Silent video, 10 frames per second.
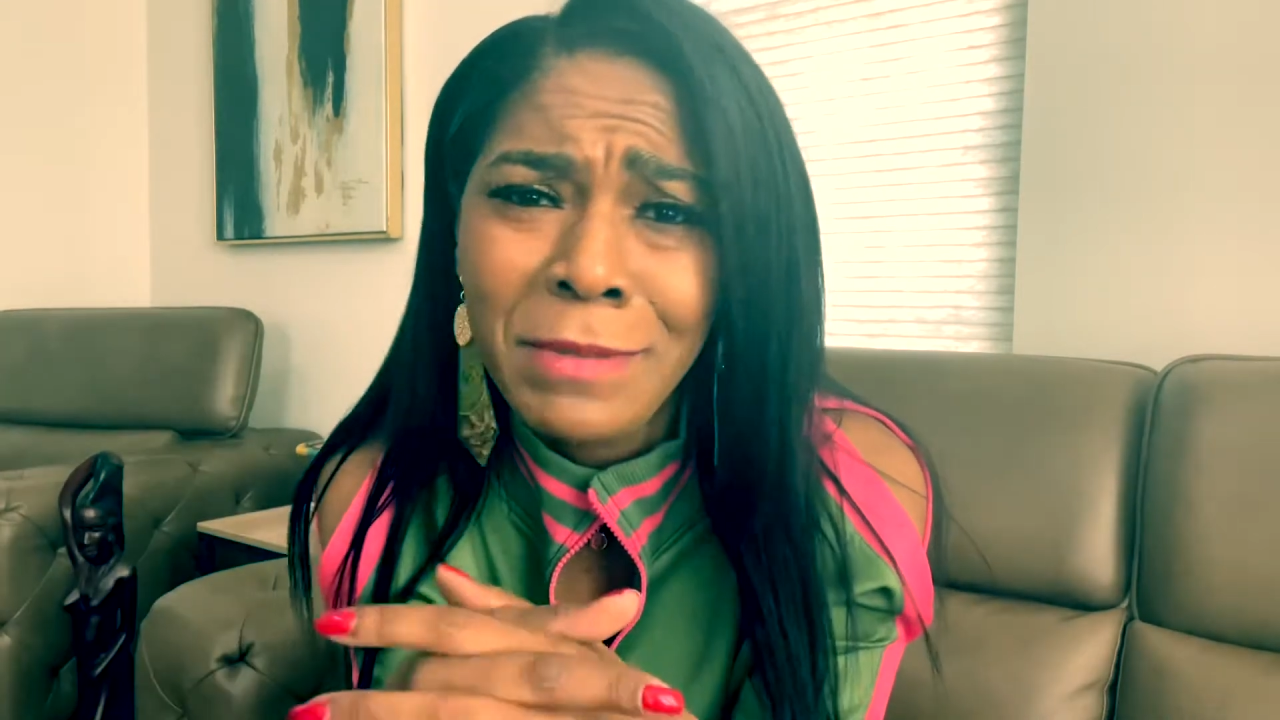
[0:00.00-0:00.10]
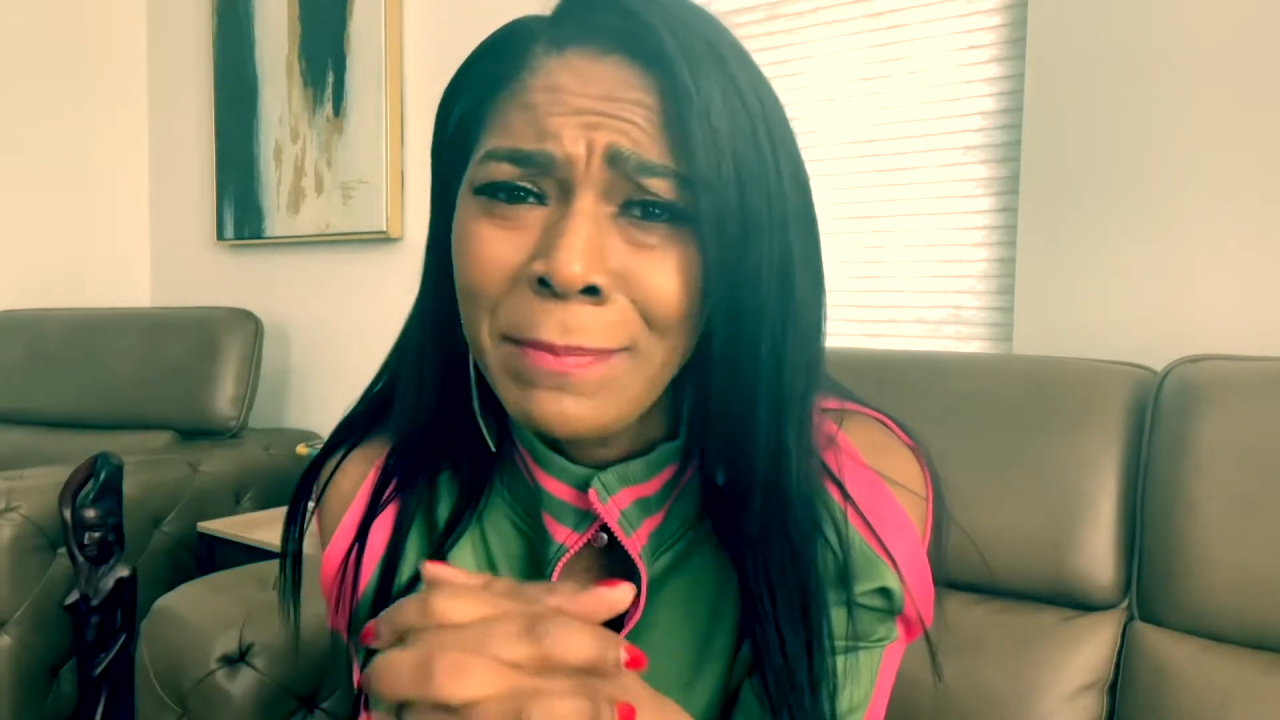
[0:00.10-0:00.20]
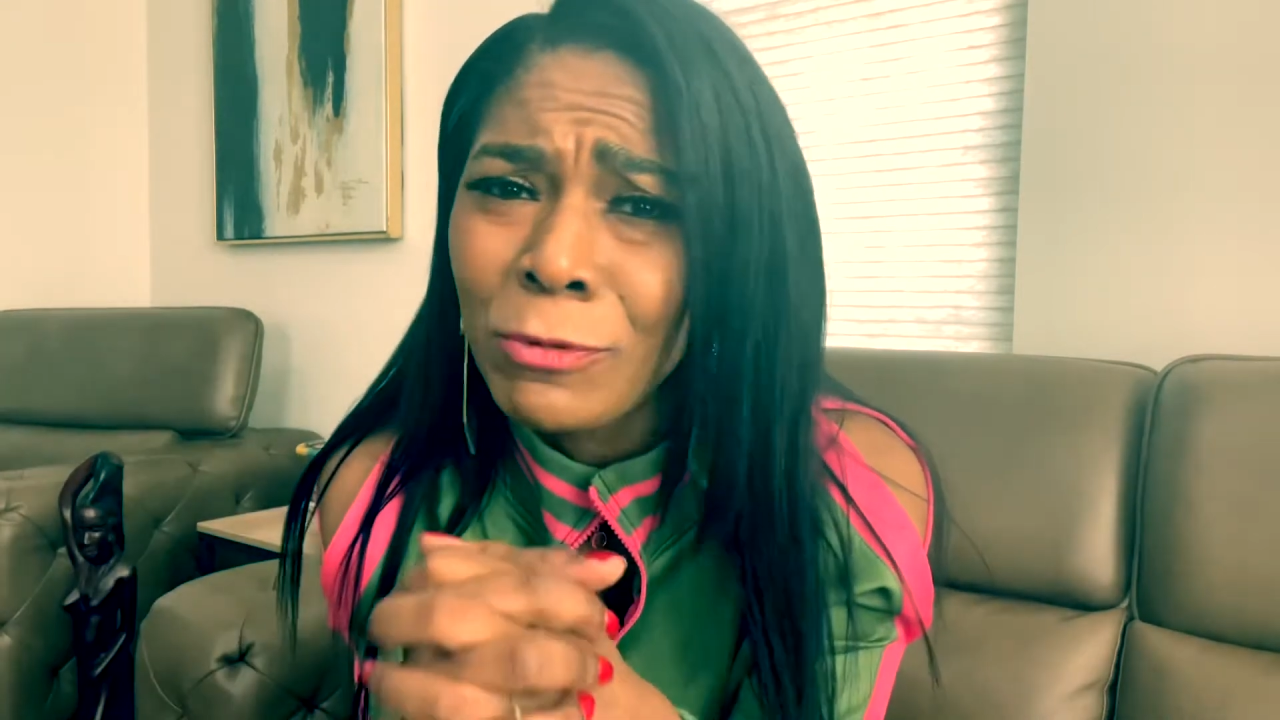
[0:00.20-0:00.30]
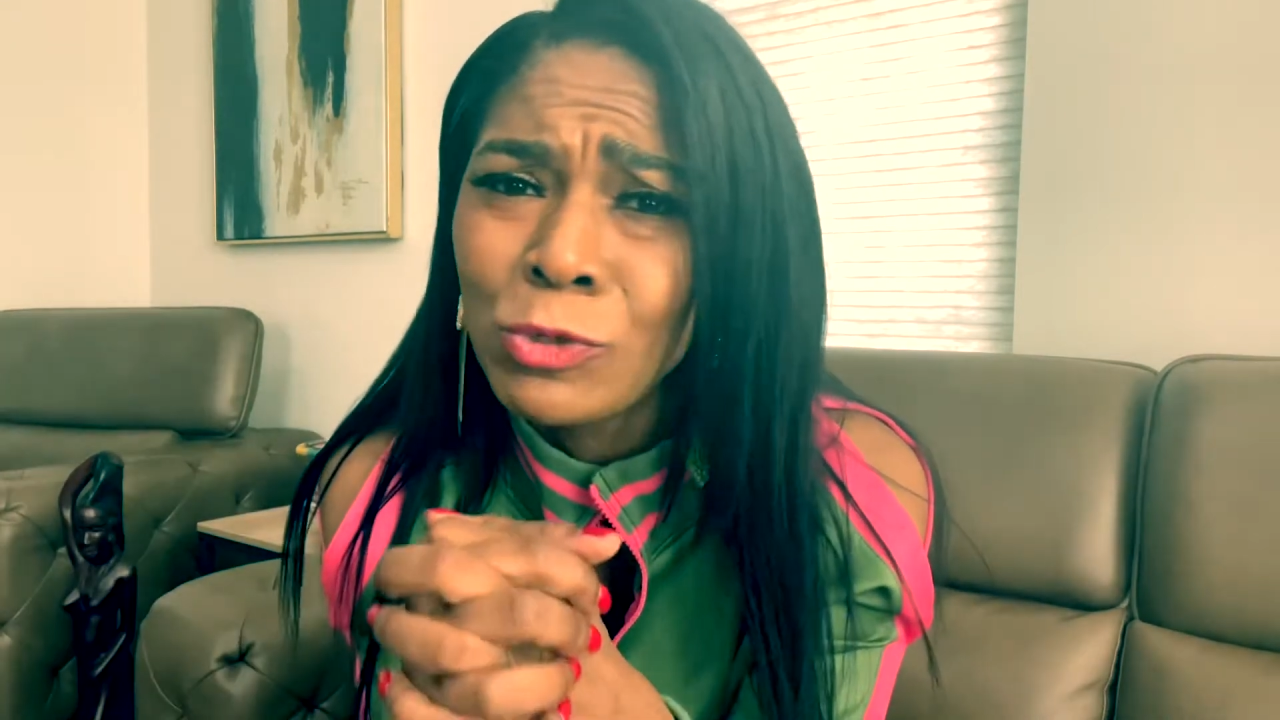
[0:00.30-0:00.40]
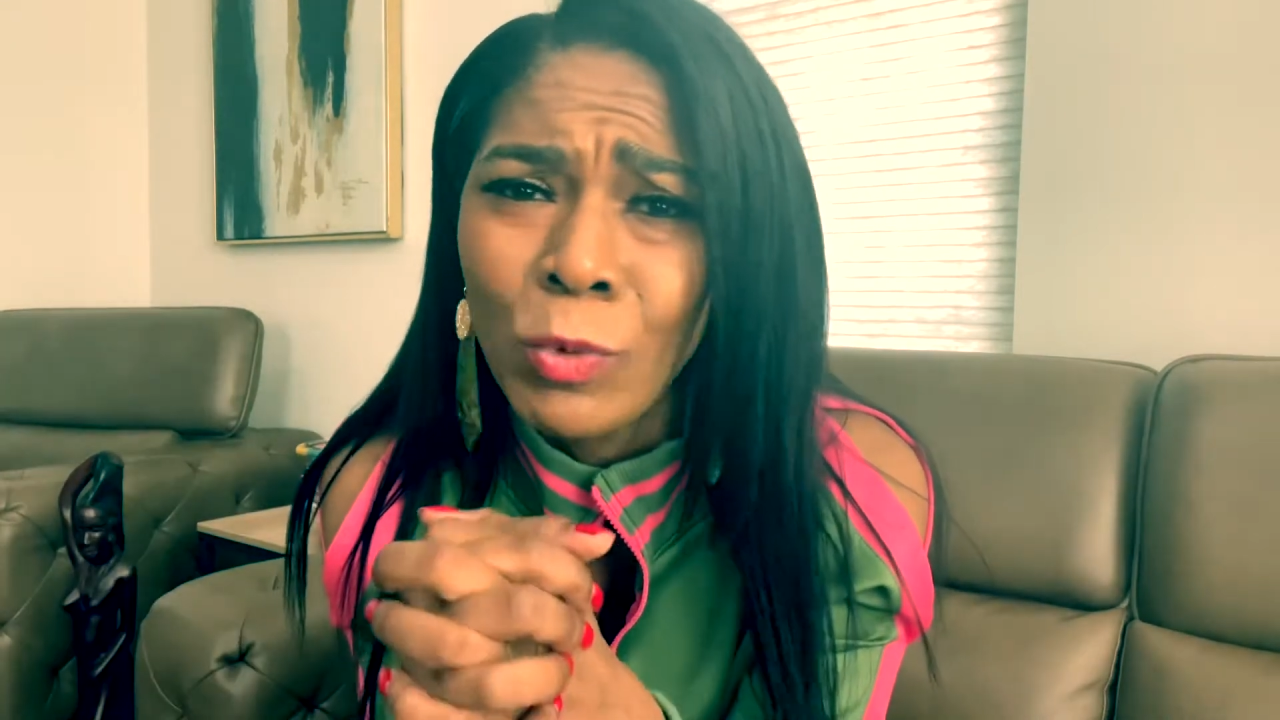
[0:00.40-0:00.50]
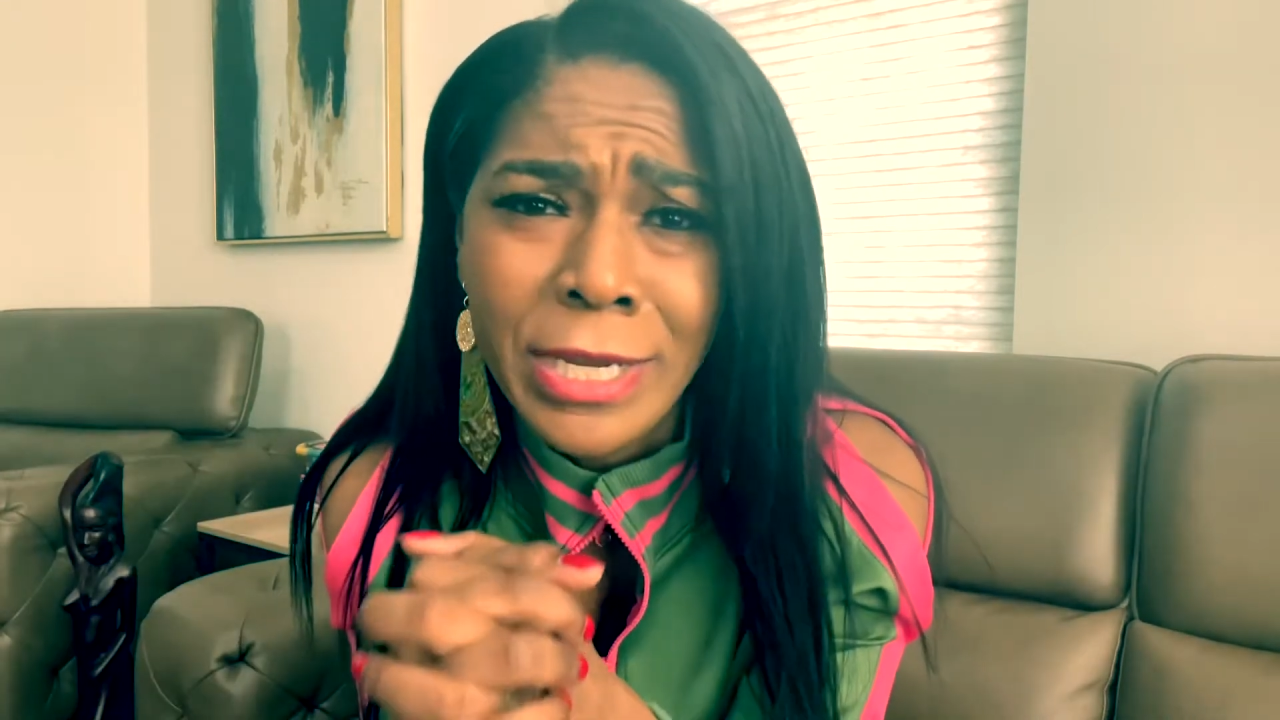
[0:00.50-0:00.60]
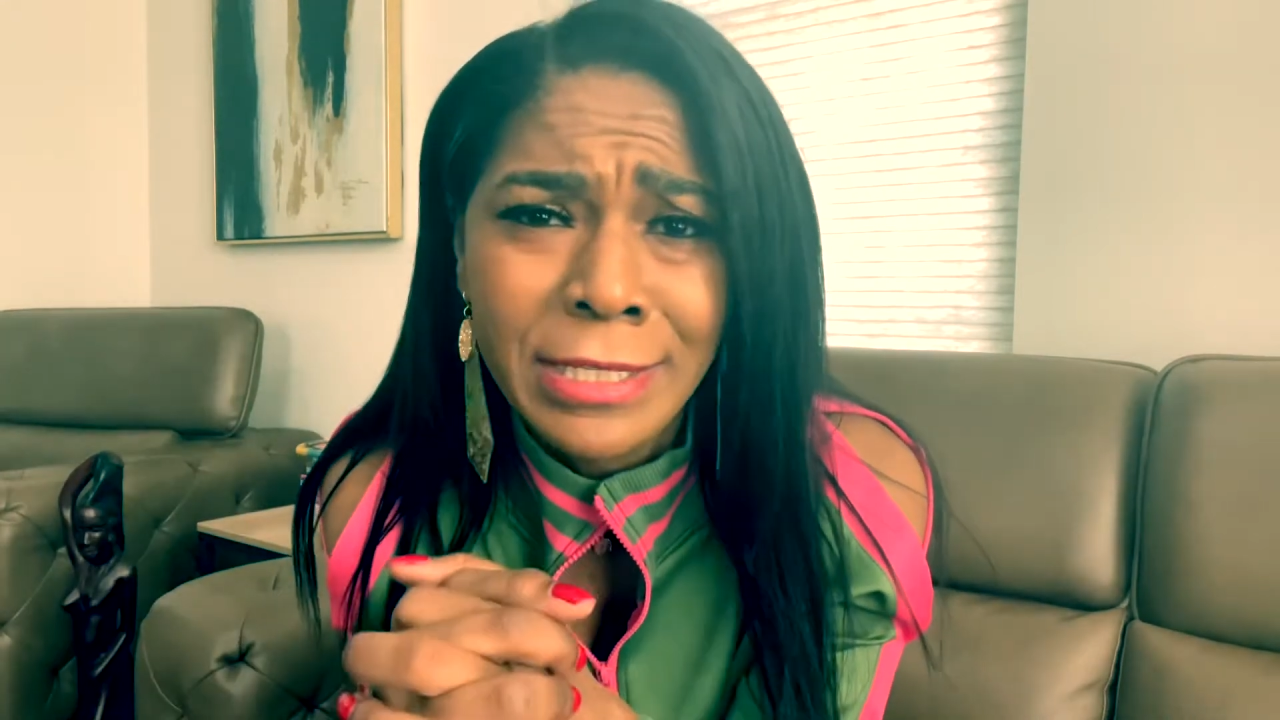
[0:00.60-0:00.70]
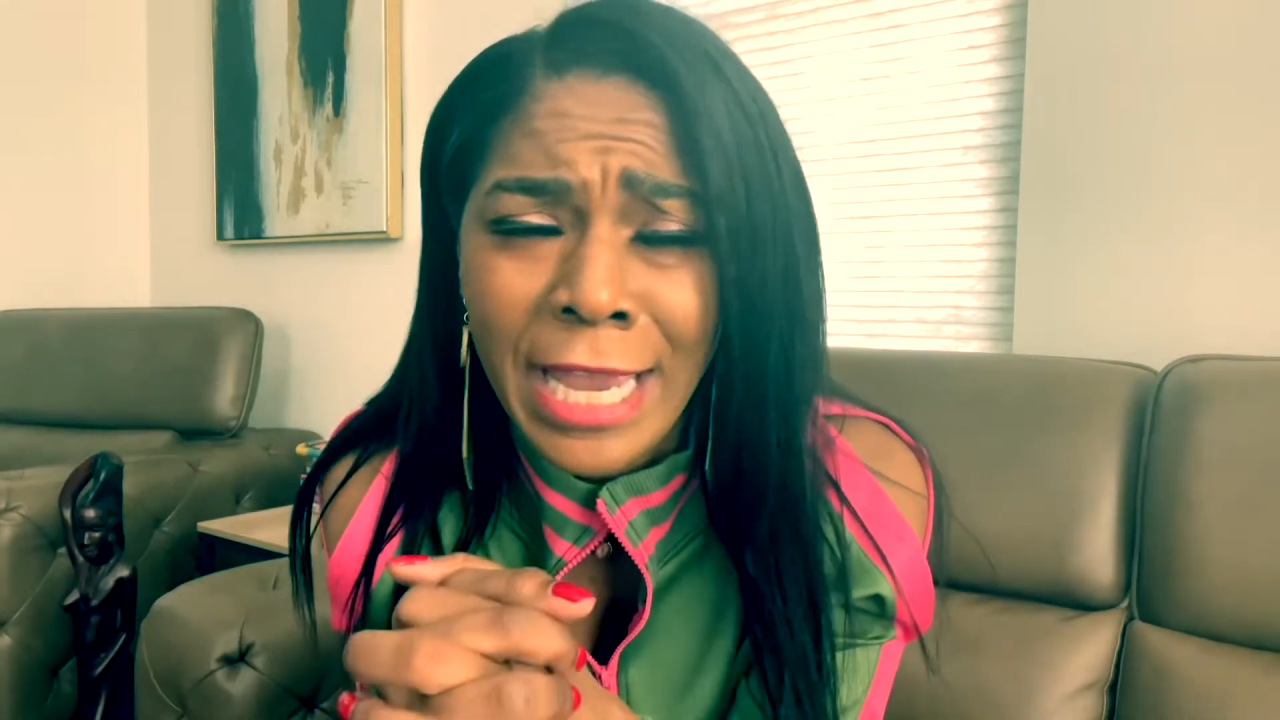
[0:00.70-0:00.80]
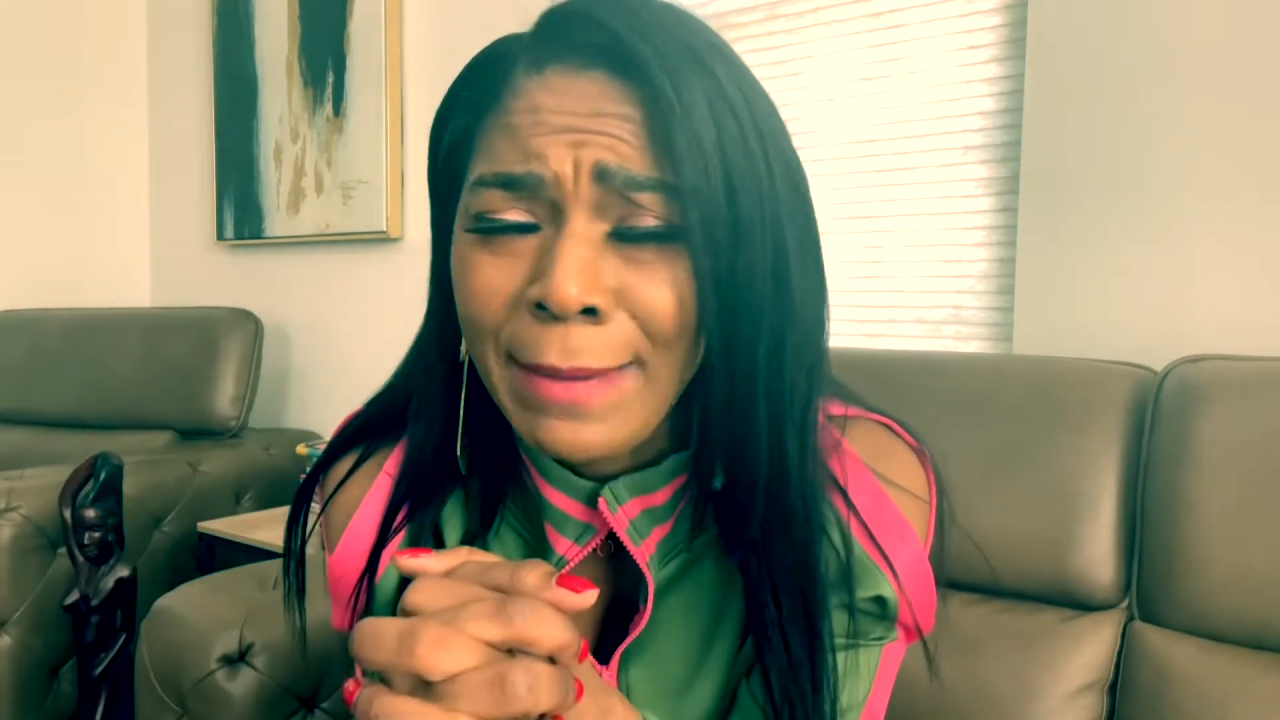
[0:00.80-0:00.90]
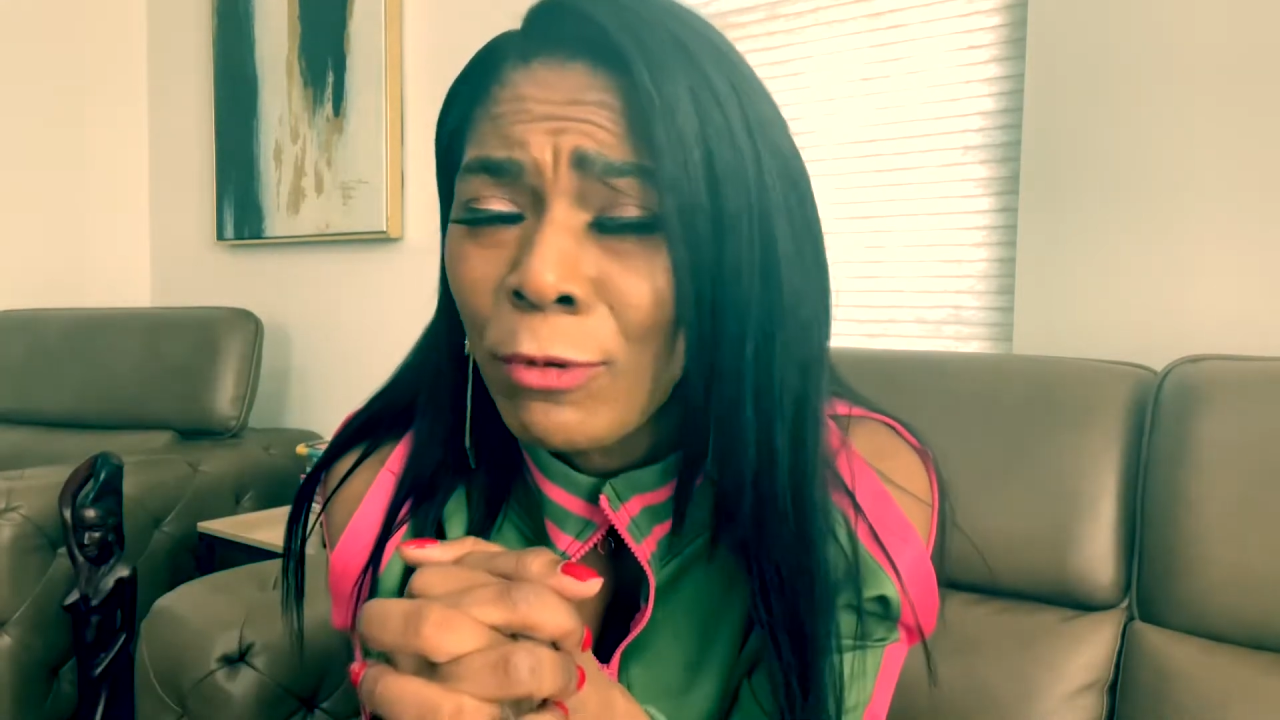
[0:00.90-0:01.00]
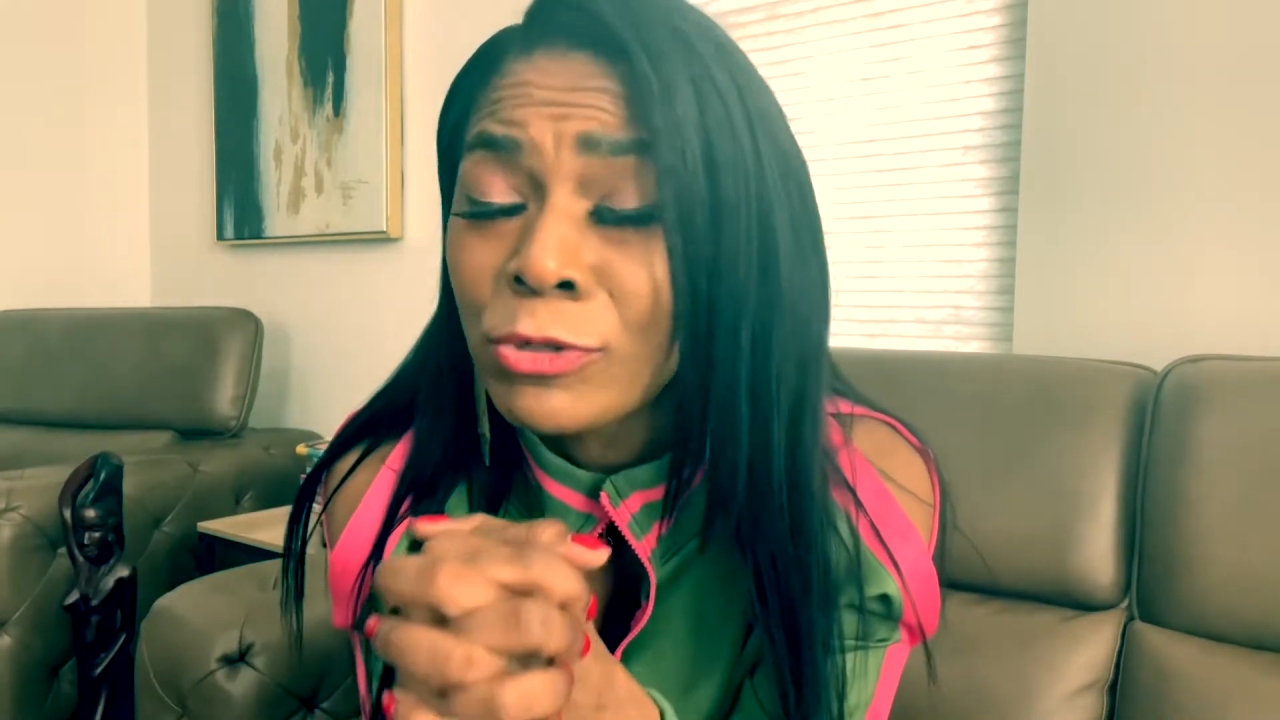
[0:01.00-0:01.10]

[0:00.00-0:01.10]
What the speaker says: people's wooden tables